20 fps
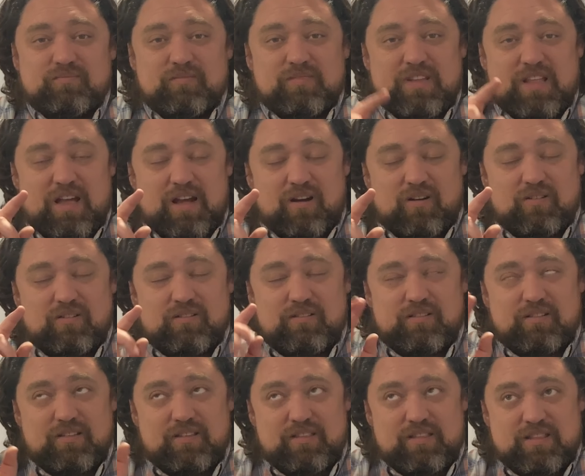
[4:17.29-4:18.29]
Now,
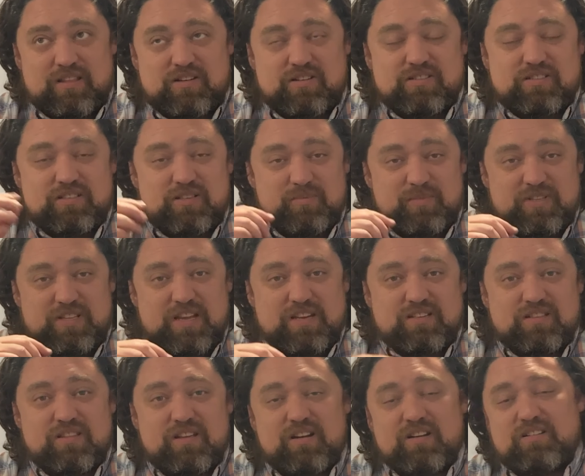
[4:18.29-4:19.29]
there is a
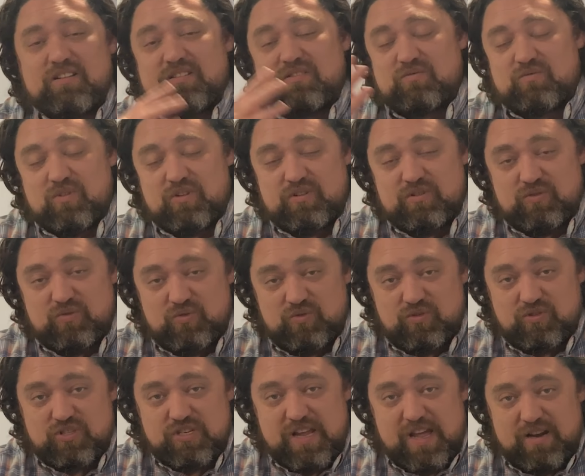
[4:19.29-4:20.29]
limitation there. It doesn't run in
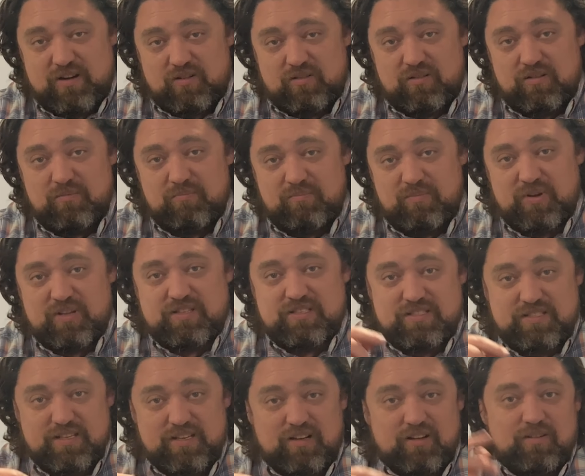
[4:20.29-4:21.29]
dual channel, but
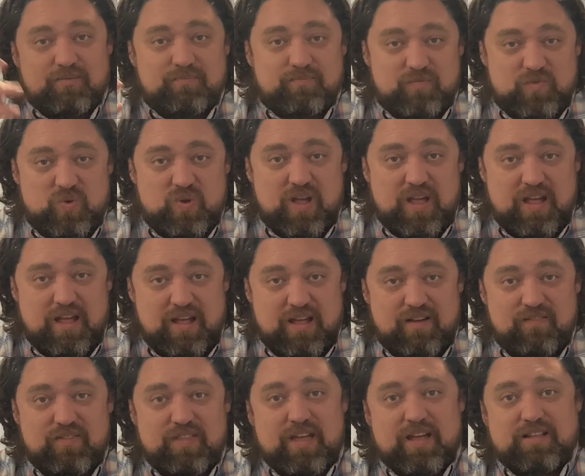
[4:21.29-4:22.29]
still, you
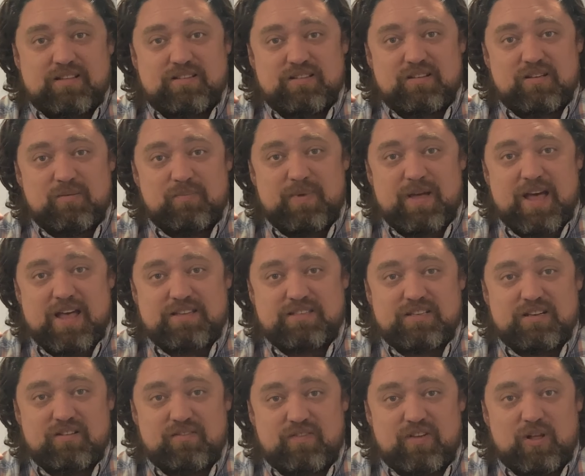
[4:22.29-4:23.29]
have that
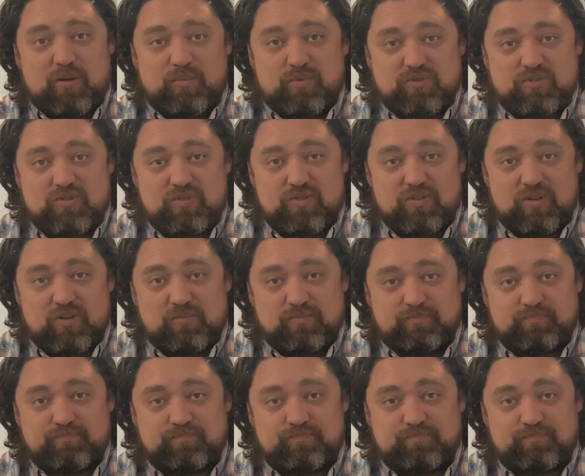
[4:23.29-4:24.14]
capacity available to you.